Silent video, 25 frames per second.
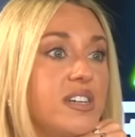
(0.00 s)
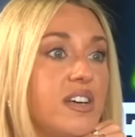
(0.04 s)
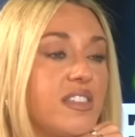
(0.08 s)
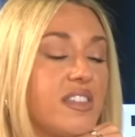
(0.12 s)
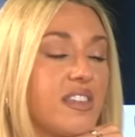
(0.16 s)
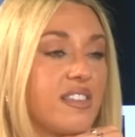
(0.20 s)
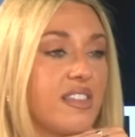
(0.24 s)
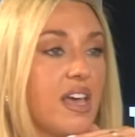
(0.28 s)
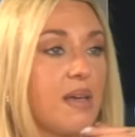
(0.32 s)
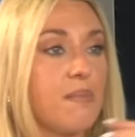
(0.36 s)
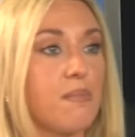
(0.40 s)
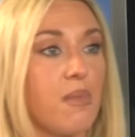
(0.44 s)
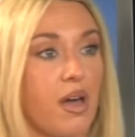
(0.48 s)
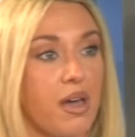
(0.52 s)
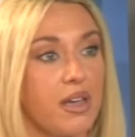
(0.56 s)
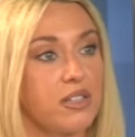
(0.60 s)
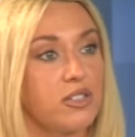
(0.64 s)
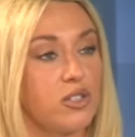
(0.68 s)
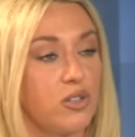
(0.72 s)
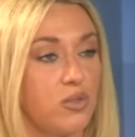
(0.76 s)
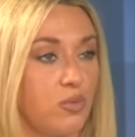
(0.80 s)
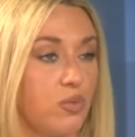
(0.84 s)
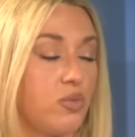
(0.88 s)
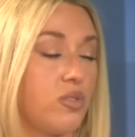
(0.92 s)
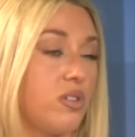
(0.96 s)
I think they might
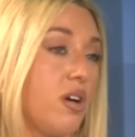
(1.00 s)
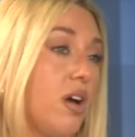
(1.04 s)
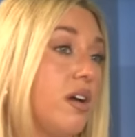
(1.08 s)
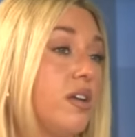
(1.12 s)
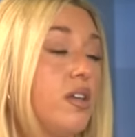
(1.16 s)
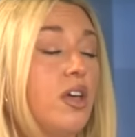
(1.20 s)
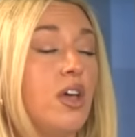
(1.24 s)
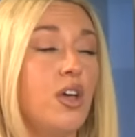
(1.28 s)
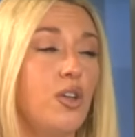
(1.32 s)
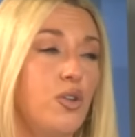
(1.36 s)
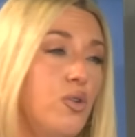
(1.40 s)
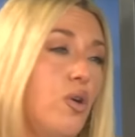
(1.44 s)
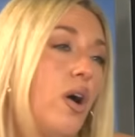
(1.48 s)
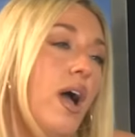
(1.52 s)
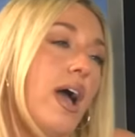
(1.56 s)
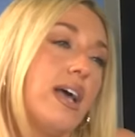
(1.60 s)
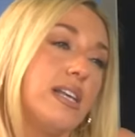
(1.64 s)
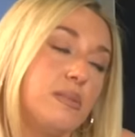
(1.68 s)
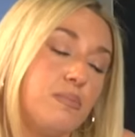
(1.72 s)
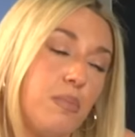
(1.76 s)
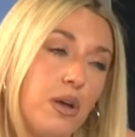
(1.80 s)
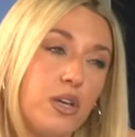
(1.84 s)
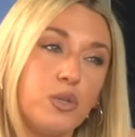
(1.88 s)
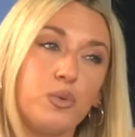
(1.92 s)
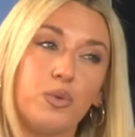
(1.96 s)
do not
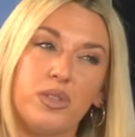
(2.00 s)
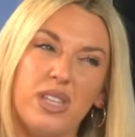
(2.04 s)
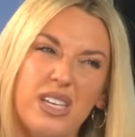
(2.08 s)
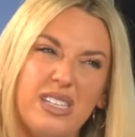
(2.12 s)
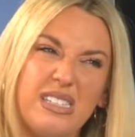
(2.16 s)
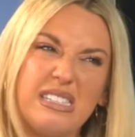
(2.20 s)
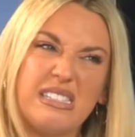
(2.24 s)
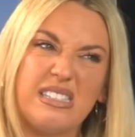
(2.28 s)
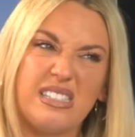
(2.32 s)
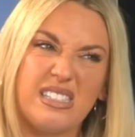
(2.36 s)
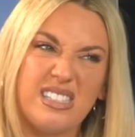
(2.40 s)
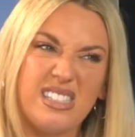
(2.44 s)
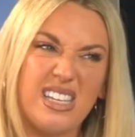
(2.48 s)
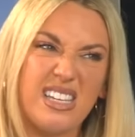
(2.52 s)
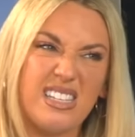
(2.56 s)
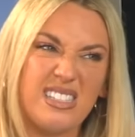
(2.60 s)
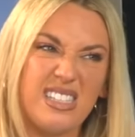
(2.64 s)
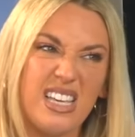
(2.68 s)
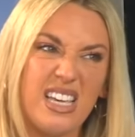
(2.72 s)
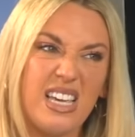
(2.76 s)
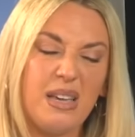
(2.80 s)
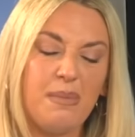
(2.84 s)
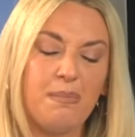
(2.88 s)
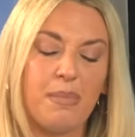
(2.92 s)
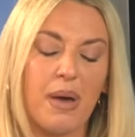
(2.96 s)
as much what they did to
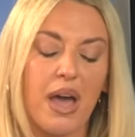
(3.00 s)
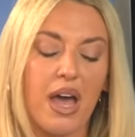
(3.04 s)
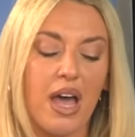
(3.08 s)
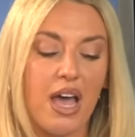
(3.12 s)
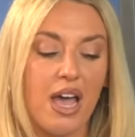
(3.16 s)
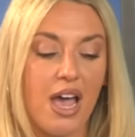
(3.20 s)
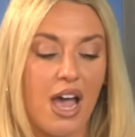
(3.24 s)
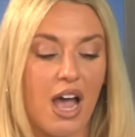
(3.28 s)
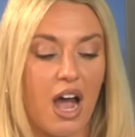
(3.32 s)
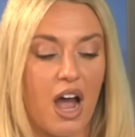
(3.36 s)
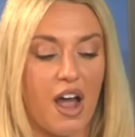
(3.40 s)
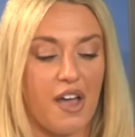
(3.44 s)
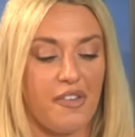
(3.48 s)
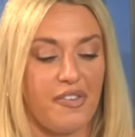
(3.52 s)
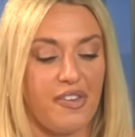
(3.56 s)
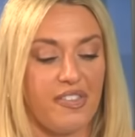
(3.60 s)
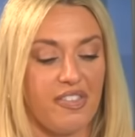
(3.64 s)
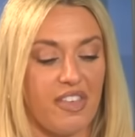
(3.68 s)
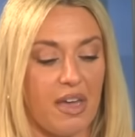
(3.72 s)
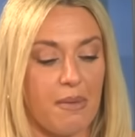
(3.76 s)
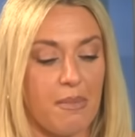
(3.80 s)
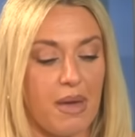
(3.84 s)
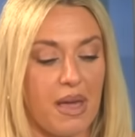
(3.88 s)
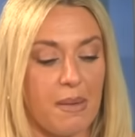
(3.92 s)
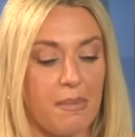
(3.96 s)
City, but I think
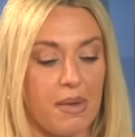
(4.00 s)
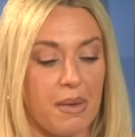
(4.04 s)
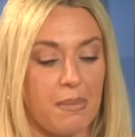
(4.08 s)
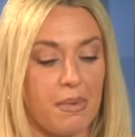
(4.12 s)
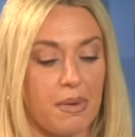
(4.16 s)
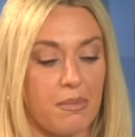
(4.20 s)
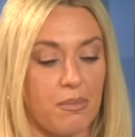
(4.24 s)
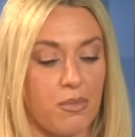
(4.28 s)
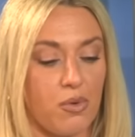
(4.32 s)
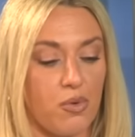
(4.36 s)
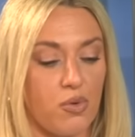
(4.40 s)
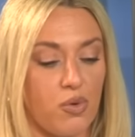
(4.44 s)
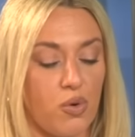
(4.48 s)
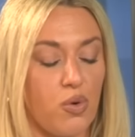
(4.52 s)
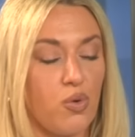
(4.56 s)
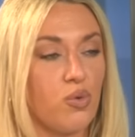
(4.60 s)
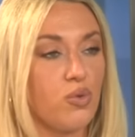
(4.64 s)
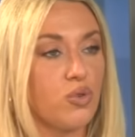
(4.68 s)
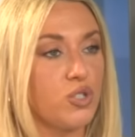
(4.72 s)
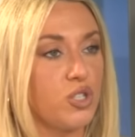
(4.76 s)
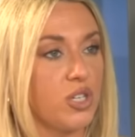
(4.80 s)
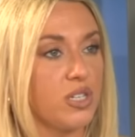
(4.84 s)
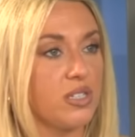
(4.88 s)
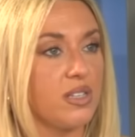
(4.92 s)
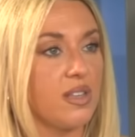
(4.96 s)
they may be a bit more
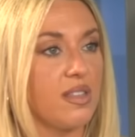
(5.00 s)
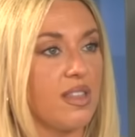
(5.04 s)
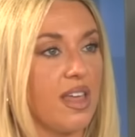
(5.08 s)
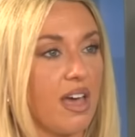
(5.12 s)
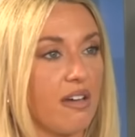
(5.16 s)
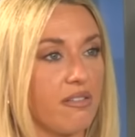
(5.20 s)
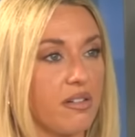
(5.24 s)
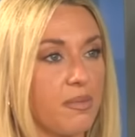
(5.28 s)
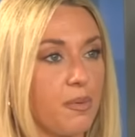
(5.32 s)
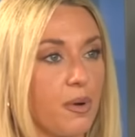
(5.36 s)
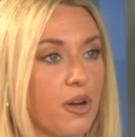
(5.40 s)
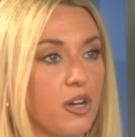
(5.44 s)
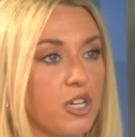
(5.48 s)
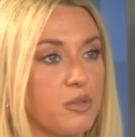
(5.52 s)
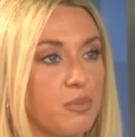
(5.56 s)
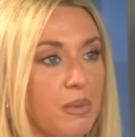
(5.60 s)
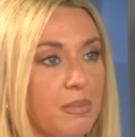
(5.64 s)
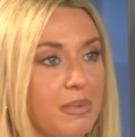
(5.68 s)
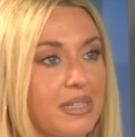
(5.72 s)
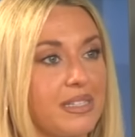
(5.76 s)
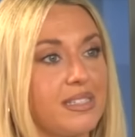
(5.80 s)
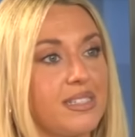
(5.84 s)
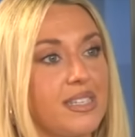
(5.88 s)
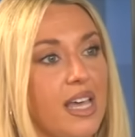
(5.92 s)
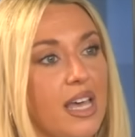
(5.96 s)
cautious in their approach,
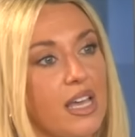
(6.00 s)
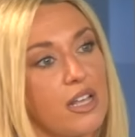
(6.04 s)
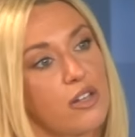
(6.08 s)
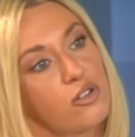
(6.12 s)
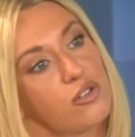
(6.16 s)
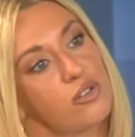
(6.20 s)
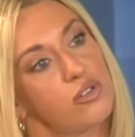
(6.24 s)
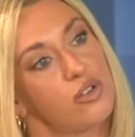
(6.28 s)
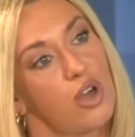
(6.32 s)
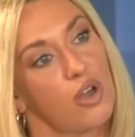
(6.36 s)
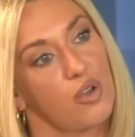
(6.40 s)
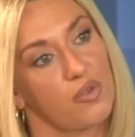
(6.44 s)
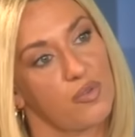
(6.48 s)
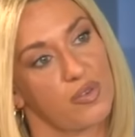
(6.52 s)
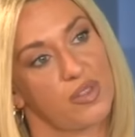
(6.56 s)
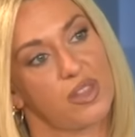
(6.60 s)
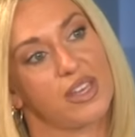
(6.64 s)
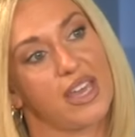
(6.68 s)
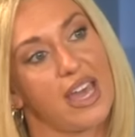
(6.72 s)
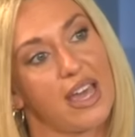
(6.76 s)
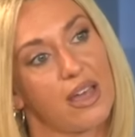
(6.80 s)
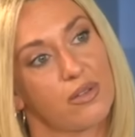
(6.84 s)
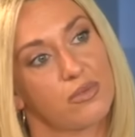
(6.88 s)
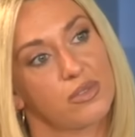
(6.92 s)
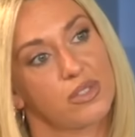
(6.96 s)
maybe sit and go for the
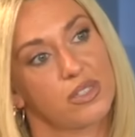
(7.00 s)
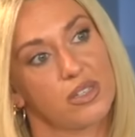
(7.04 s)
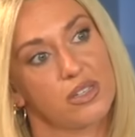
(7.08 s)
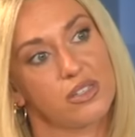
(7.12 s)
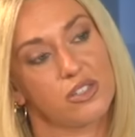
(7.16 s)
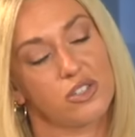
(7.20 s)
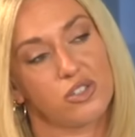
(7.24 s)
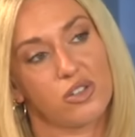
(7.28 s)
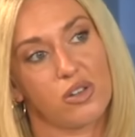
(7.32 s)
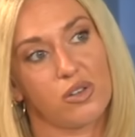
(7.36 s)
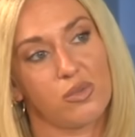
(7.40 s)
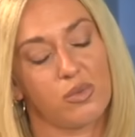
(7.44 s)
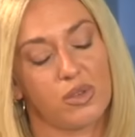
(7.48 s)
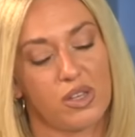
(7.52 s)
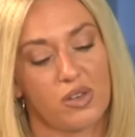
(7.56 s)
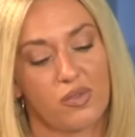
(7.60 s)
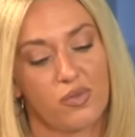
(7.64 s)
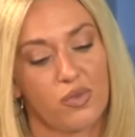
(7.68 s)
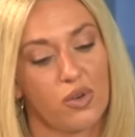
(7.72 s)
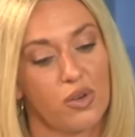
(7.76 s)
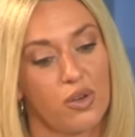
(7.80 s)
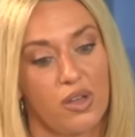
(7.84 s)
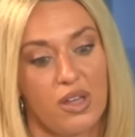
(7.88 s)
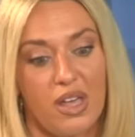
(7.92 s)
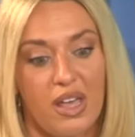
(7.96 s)
counters, you know, when you've
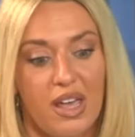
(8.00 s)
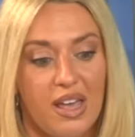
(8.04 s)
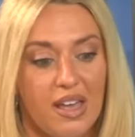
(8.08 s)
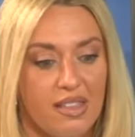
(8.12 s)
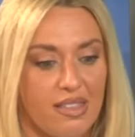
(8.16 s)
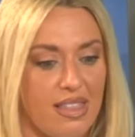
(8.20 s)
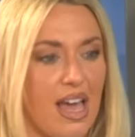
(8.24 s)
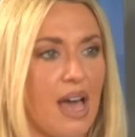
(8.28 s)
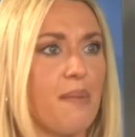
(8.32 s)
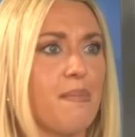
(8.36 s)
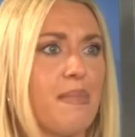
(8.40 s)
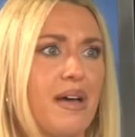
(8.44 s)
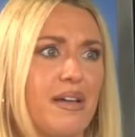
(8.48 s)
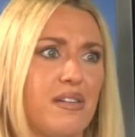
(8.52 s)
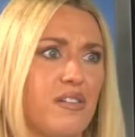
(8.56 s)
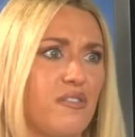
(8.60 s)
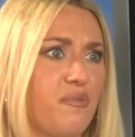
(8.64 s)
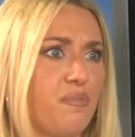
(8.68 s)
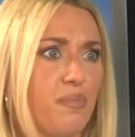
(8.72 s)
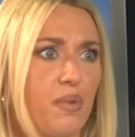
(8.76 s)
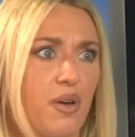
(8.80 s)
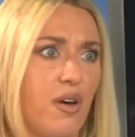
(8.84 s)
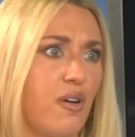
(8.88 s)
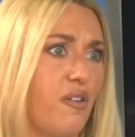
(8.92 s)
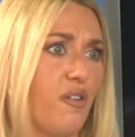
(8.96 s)
got that amount
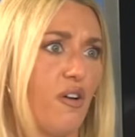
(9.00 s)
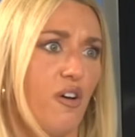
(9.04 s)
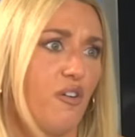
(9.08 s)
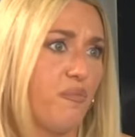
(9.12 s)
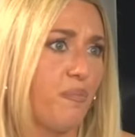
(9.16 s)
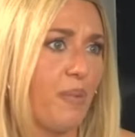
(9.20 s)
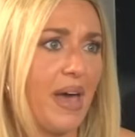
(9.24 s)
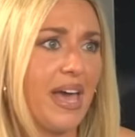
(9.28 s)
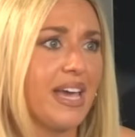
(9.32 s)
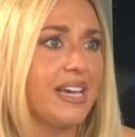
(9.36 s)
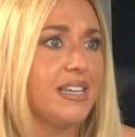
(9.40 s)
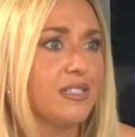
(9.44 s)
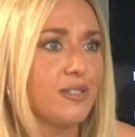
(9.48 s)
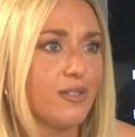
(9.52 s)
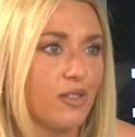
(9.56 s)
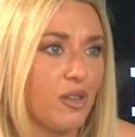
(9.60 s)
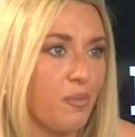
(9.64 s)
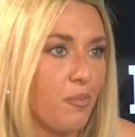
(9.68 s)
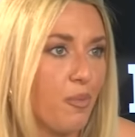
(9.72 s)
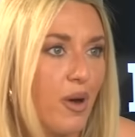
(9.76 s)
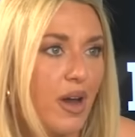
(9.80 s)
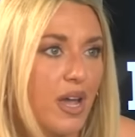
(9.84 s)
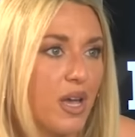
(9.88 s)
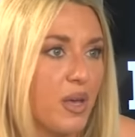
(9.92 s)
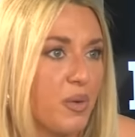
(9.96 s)
of pace on the
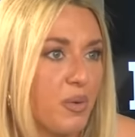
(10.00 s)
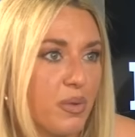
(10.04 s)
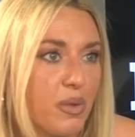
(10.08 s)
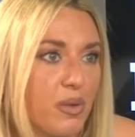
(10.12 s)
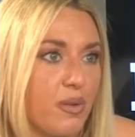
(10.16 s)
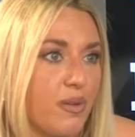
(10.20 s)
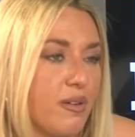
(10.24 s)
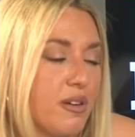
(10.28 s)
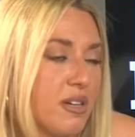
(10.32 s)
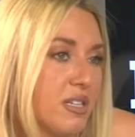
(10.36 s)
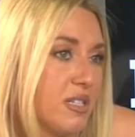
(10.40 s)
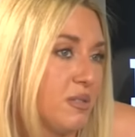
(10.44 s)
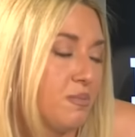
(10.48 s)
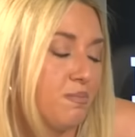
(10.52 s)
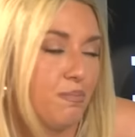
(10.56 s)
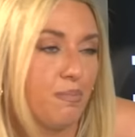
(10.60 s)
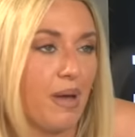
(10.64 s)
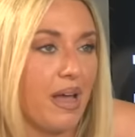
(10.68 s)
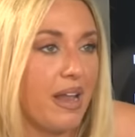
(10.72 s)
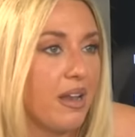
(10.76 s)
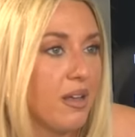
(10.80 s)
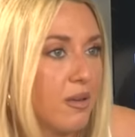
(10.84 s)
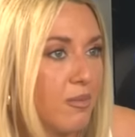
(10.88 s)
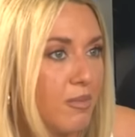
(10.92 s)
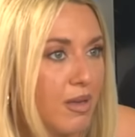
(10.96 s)
break, whether it is
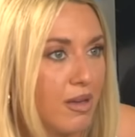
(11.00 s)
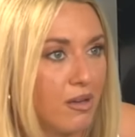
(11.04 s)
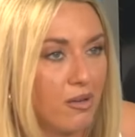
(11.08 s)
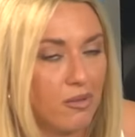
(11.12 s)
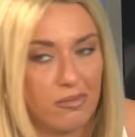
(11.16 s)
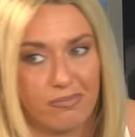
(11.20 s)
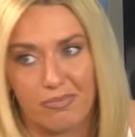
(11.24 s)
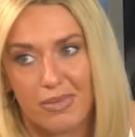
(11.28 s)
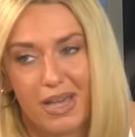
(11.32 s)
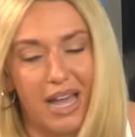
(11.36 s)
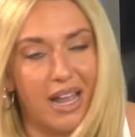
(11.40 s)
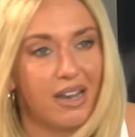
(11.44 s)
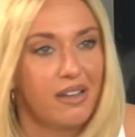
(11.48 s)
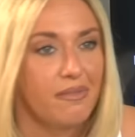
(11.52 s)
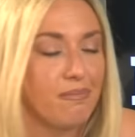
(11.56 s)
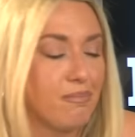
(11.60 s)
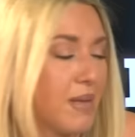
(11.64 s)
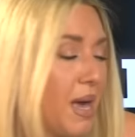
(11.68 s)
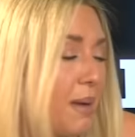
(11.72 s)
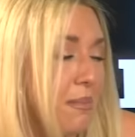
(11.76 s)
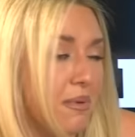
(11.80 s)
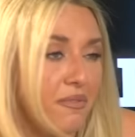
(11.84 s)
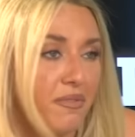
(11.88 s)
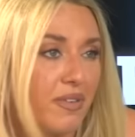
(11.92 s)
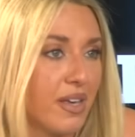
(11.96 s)
Bellingham,
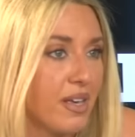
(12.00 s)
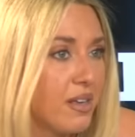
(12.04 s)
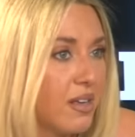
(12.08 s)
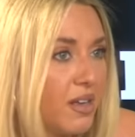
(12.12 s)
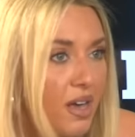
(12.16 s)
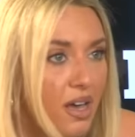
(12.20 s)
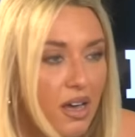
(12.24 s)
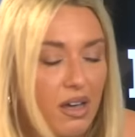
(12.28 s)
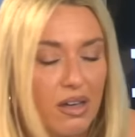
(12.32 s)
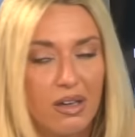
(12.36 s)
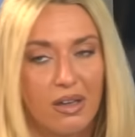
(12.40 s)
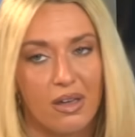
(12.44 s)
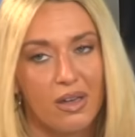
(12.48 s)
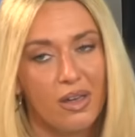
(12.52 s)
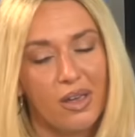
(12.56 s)
Camavinga,